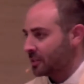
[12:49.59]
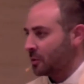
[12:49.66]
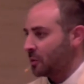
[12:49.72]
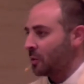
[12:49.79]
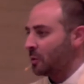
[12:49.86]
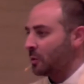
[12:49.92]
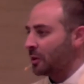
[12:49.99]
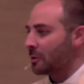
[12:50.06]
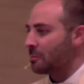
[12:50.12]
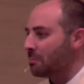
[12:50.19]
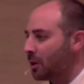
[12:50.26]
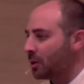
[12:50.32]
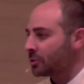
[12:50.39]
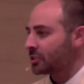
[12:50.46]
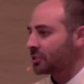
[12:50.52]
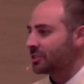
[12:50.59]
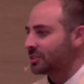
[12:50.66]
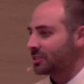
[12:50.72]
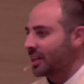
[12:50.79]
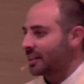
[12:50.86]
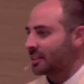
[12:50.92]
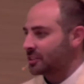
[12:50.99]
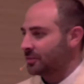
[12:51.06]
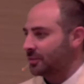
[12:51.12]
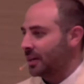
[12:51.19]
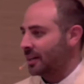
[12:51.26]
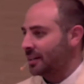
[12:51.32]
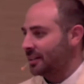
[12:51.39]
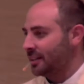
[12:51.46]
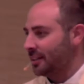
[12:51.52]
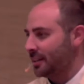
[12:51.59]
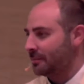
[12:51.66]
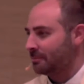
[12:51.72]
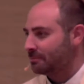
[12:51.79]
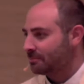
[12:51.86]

when we are most satisfied in him.